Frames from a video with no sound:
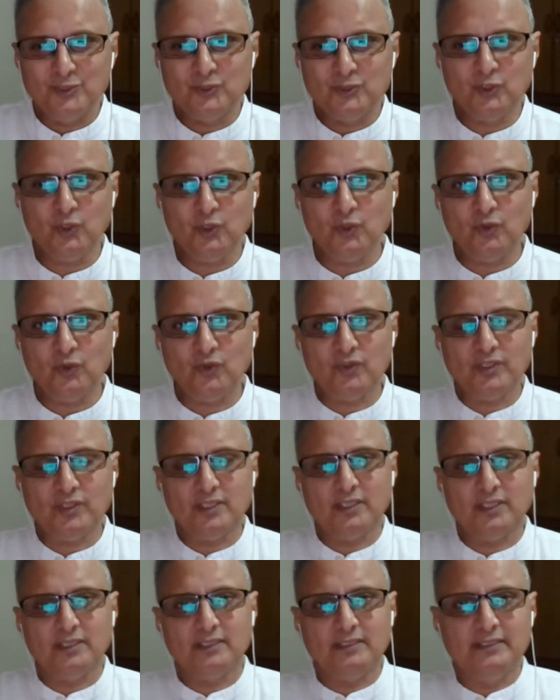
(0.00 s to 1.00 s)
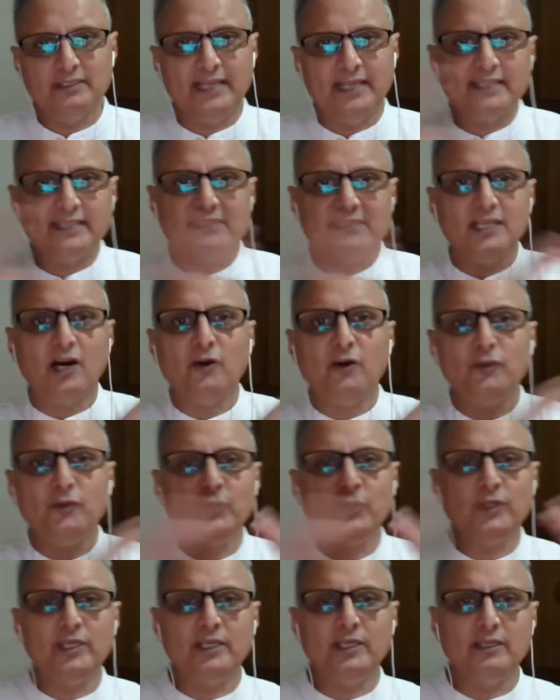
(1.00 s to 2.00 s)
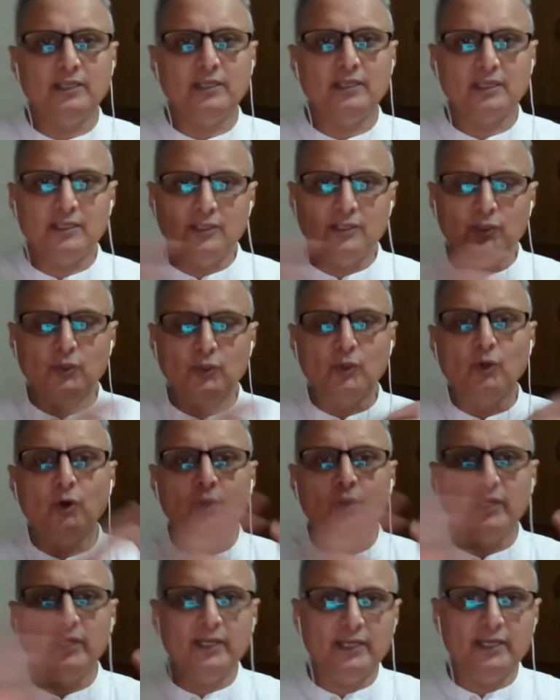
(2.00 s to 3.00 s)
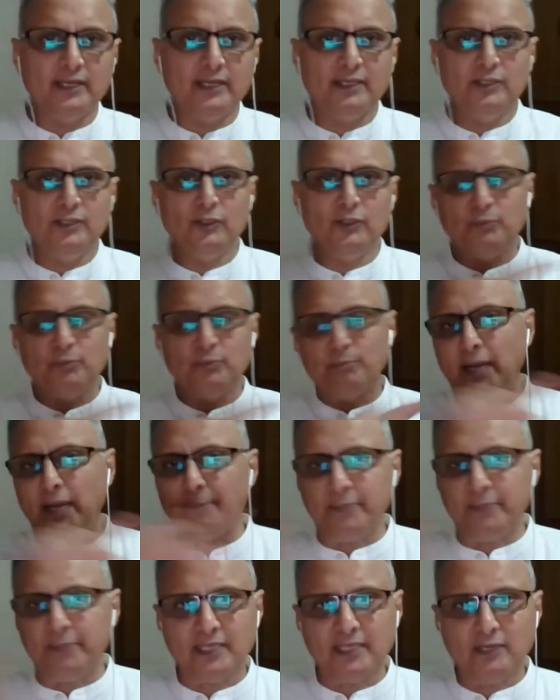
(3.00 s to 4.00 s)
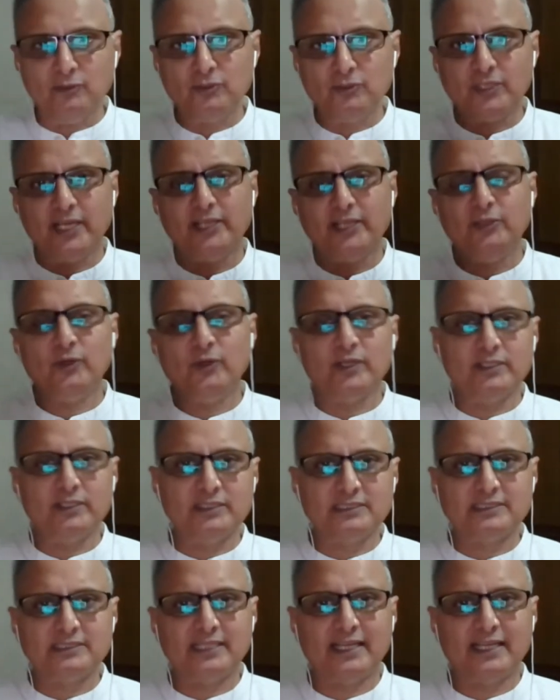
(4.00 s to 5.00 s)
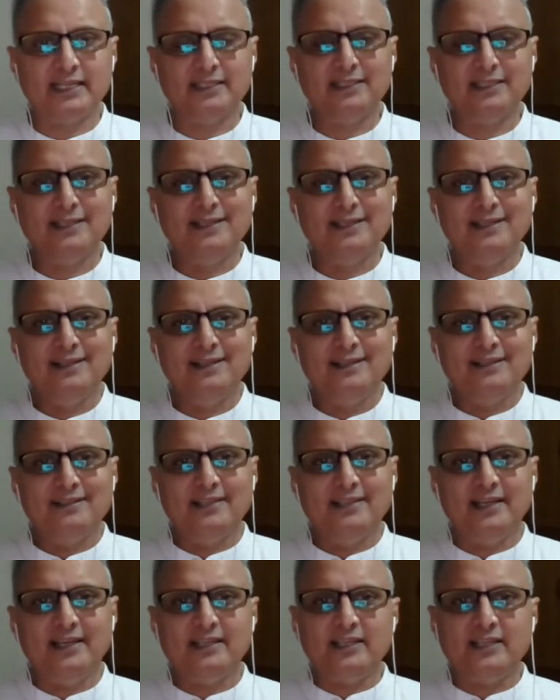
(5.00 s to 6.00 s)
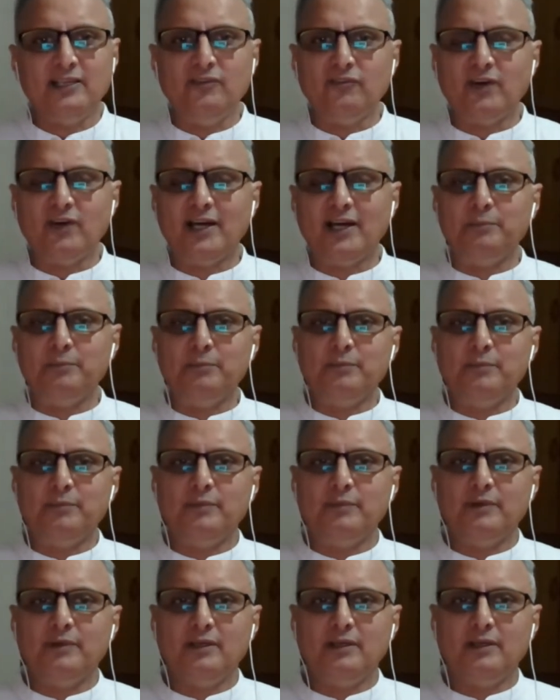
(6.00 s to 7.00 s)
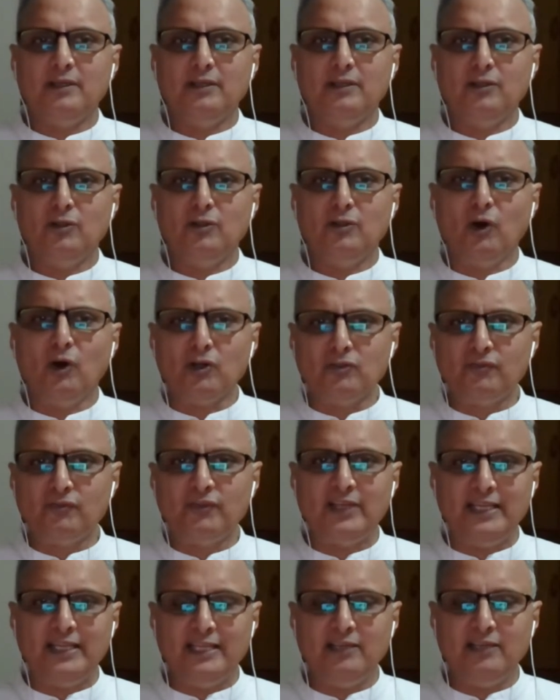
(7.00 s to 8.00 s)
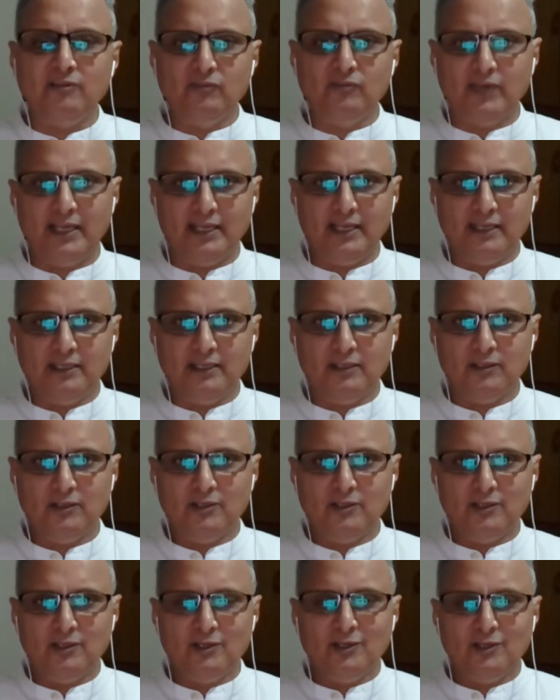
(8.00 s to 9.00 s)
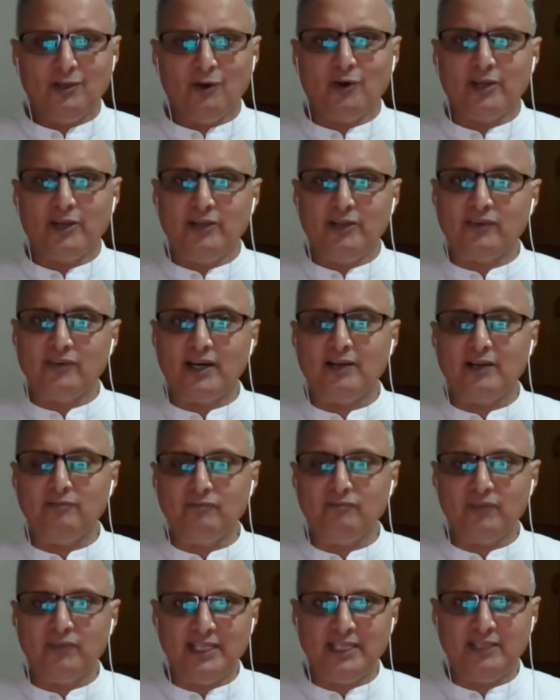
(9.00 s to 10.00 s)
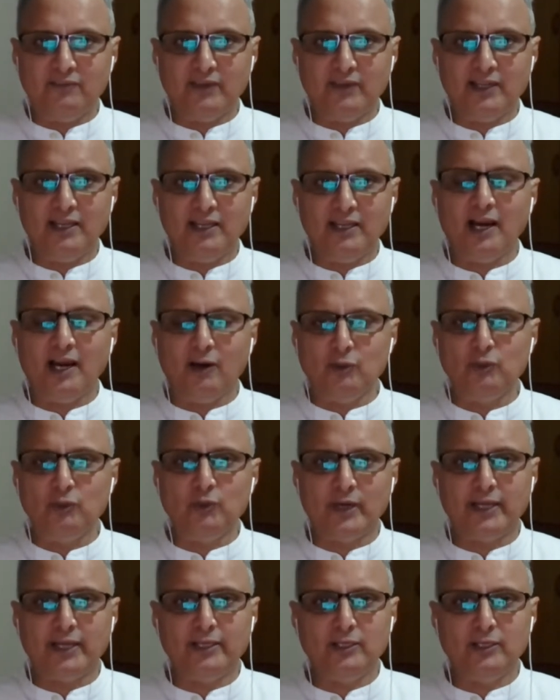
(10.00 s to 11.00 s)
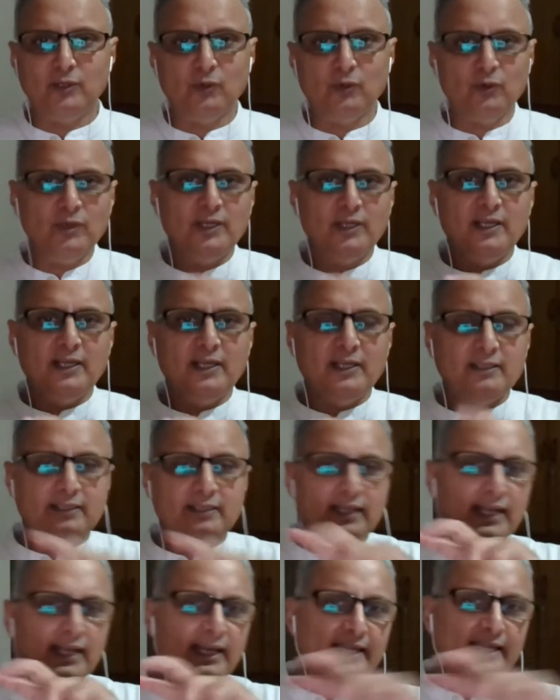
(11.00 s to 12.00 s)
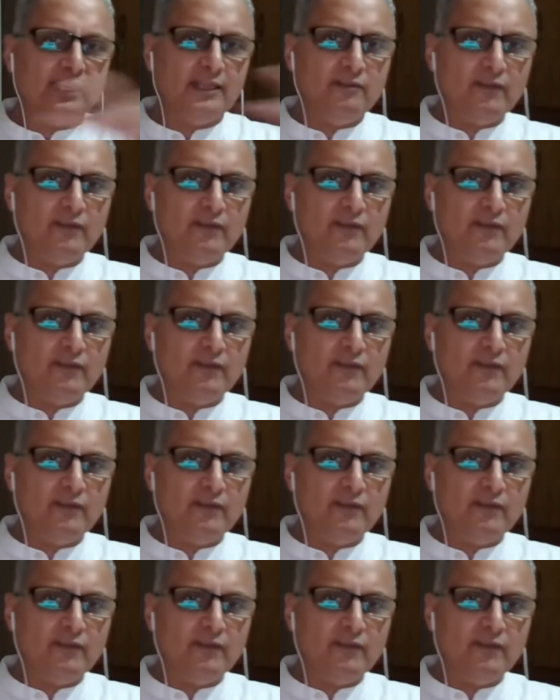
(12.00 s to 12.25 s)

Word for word: So that is how you you go and you map it out and you understand that if I am not feeling well or if I am feeling well, how do I know? Then I can